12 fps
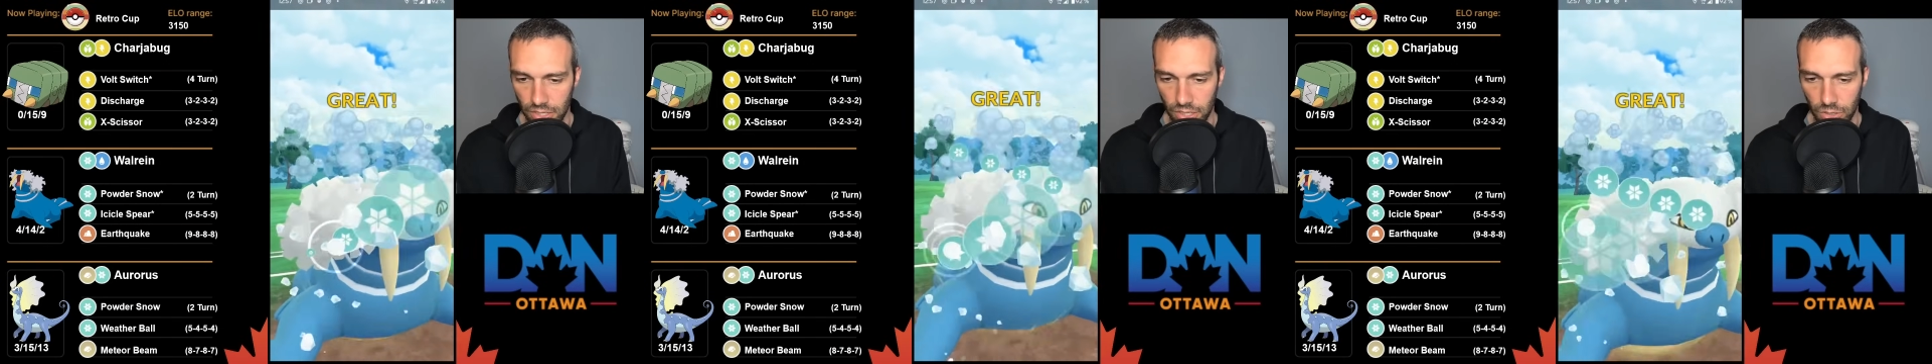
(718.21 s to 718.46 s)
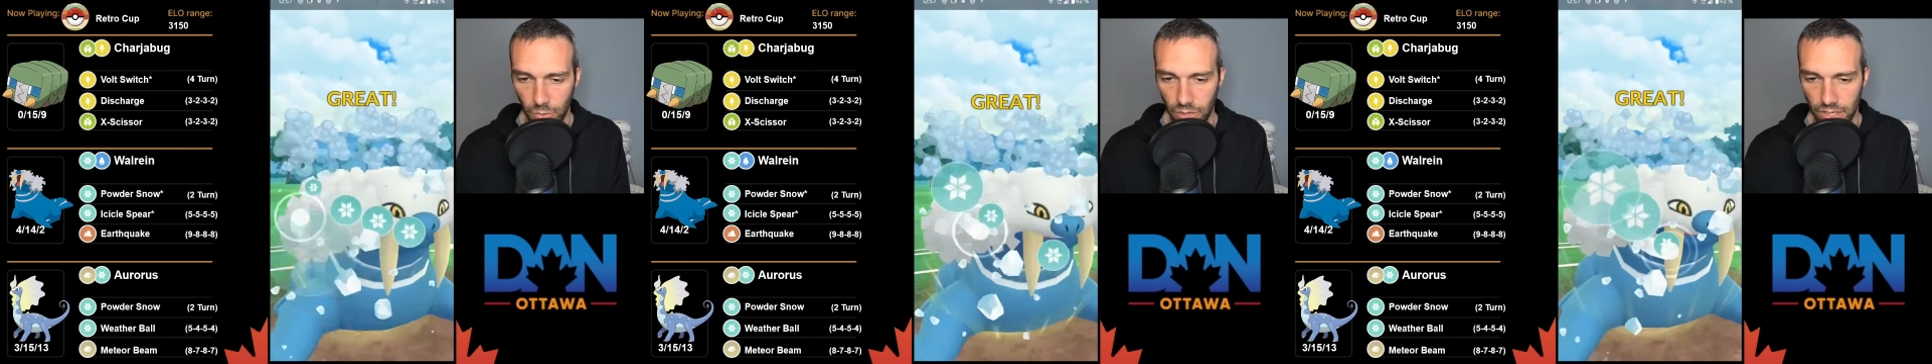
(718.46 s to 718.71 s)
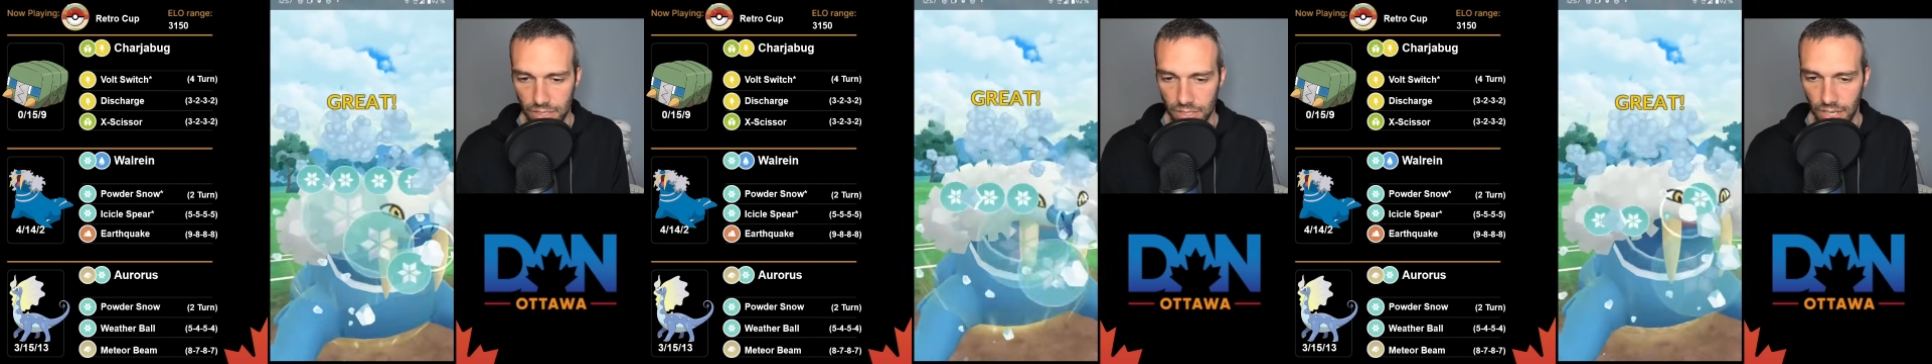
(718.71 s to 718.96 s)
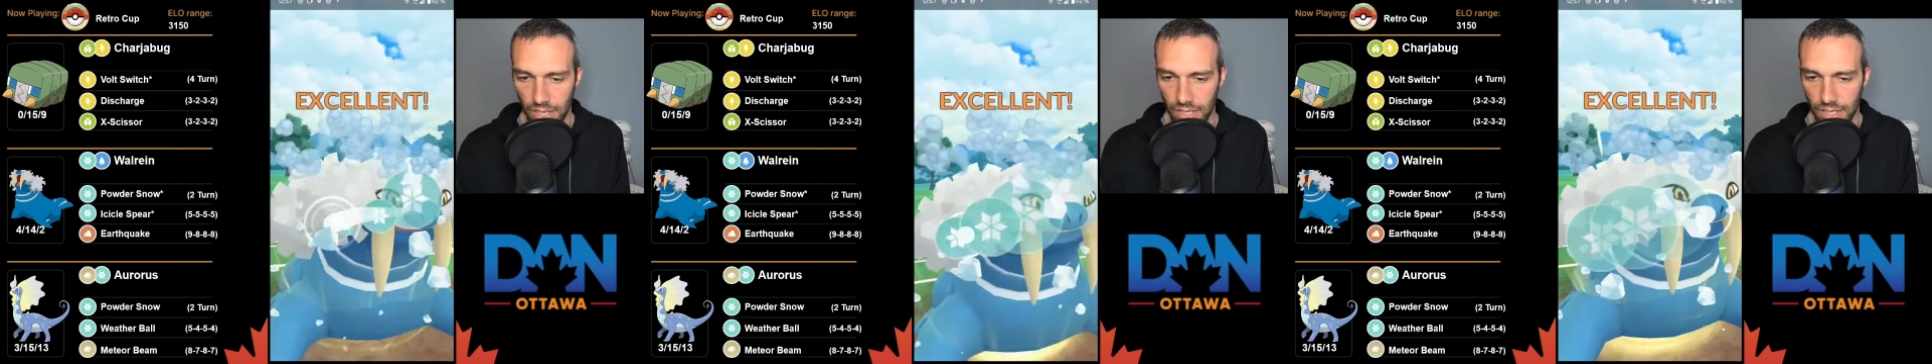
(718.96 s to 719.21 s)
Do you want to
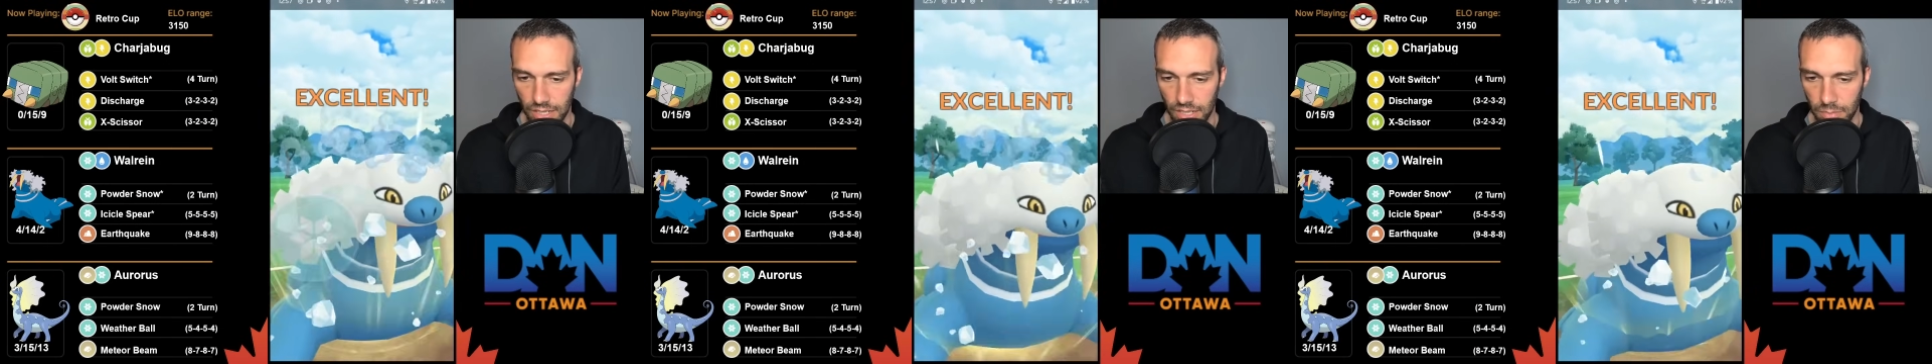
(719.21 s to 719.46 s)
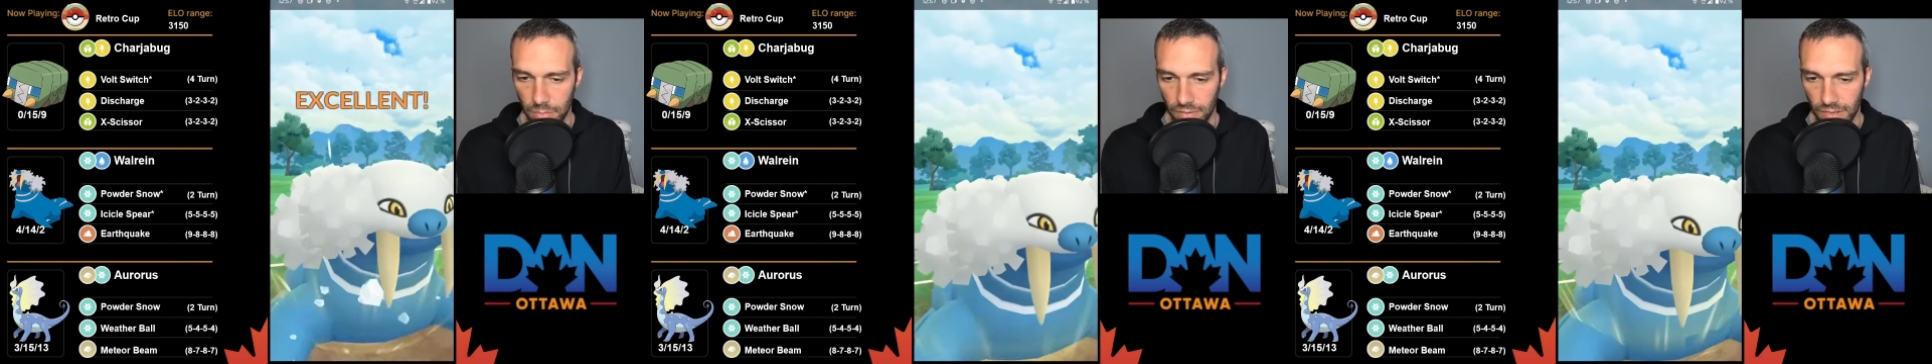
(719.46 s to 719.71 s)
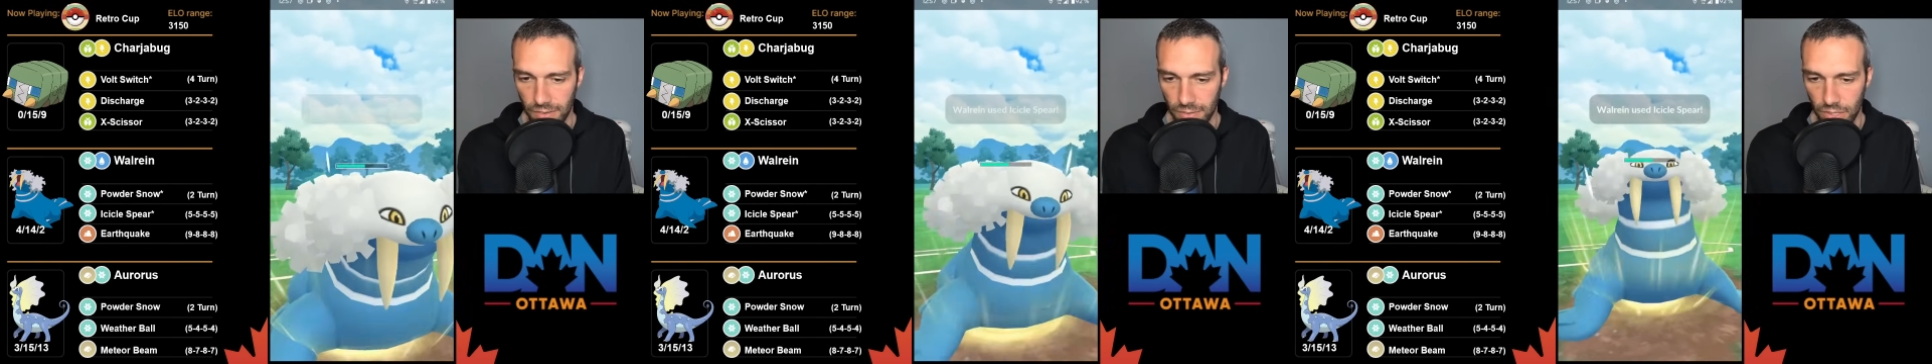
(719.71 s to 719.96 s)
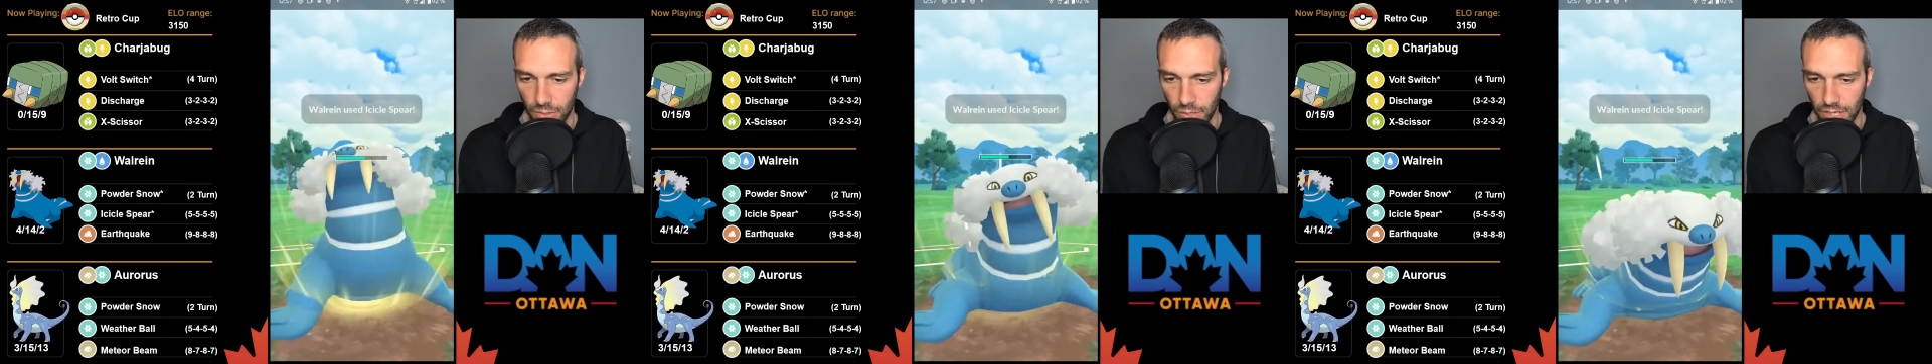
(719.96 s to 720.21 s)
stay in and get a move off, or
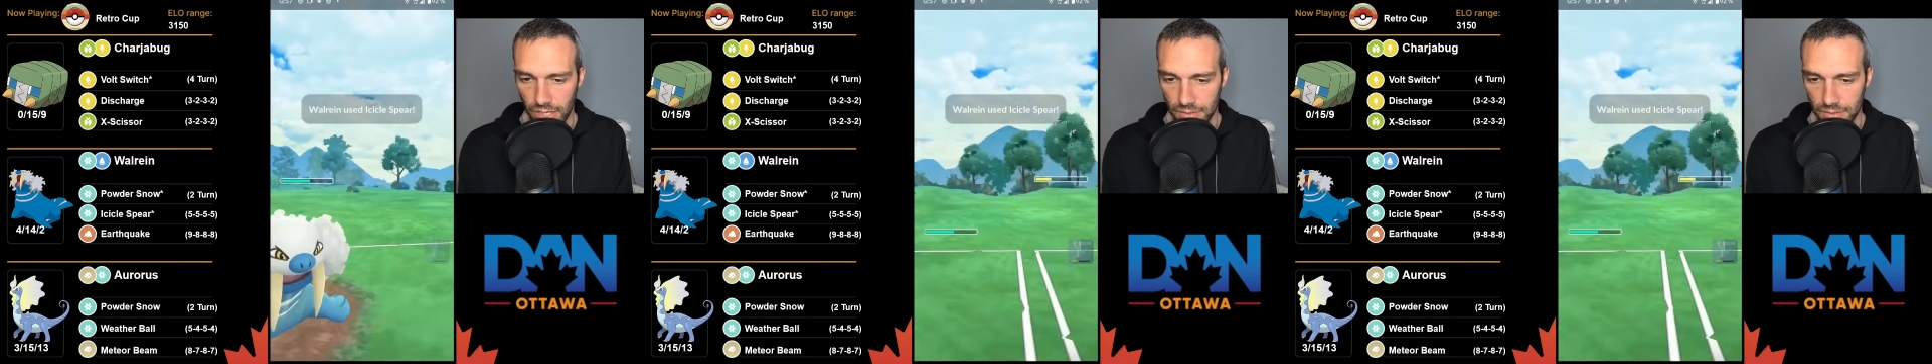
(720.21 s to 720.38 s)
do you want to get